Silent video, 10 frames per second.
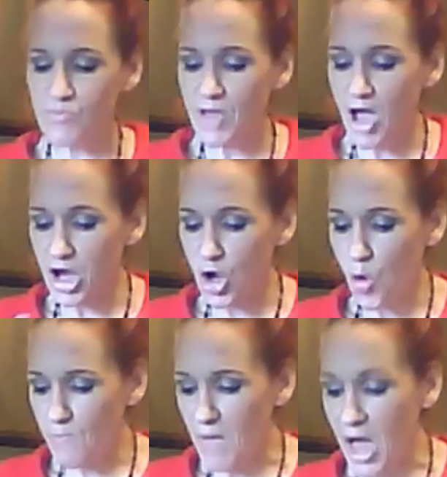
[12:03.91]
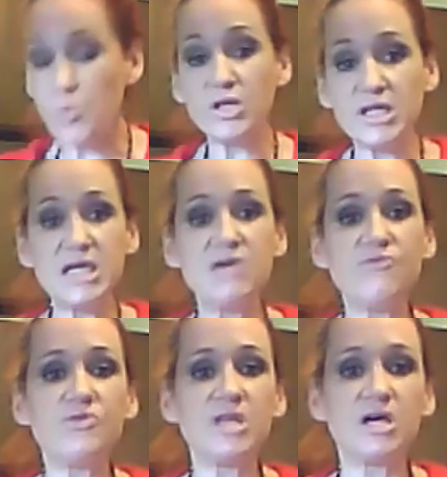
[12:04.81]
I hope I will
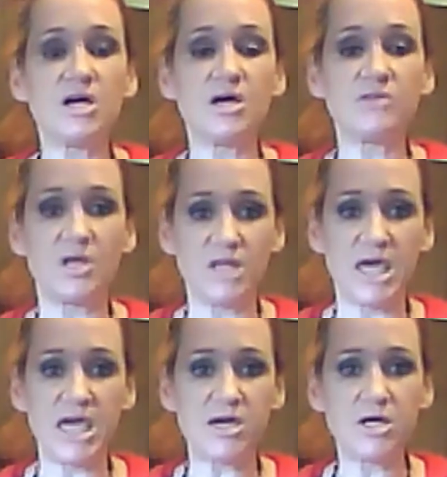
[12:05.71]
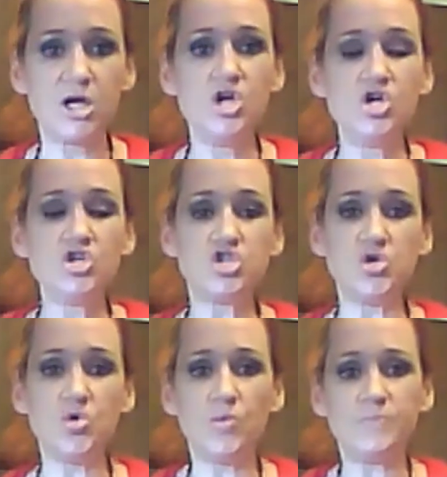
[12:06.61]
leave the link
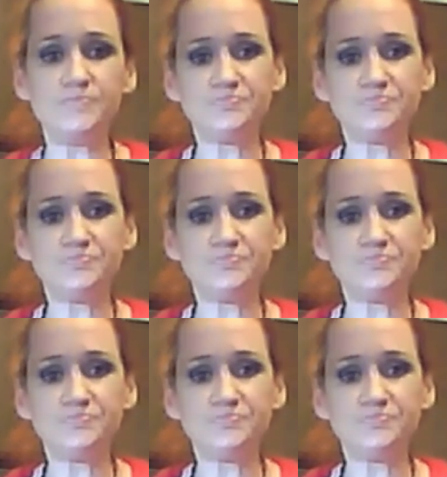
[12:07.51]
to